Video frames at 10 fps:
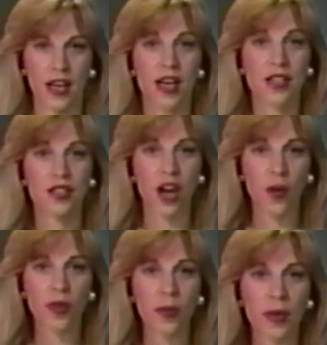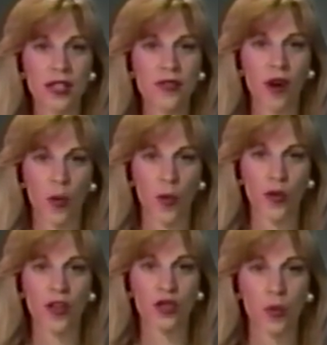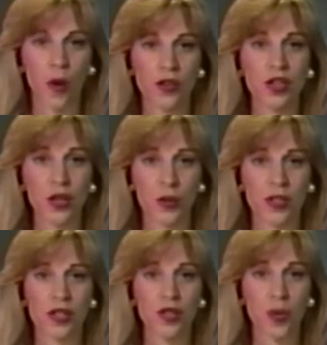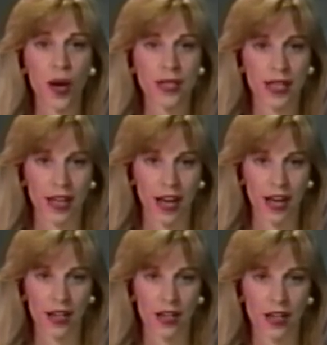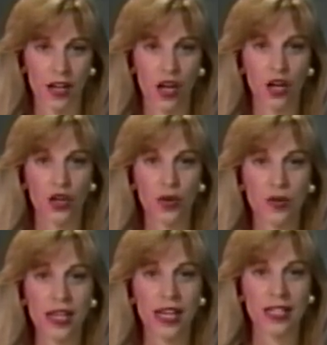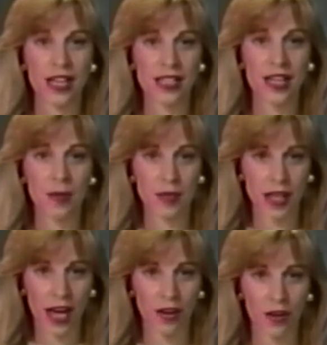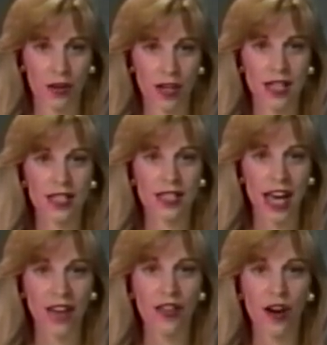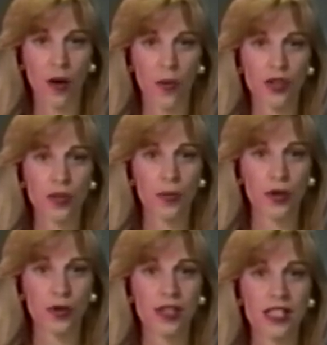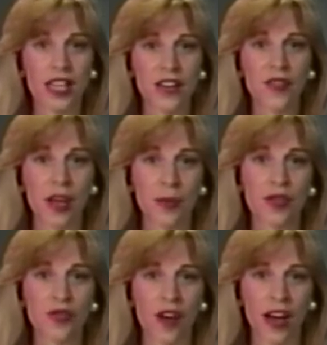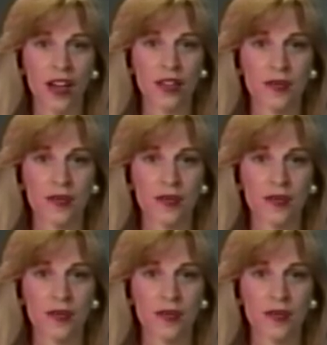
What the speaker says: Start with a piece of artwork that you want to use as a tracing guide. Using a desktop scanner, scan the artwork to produce a TIFF image file.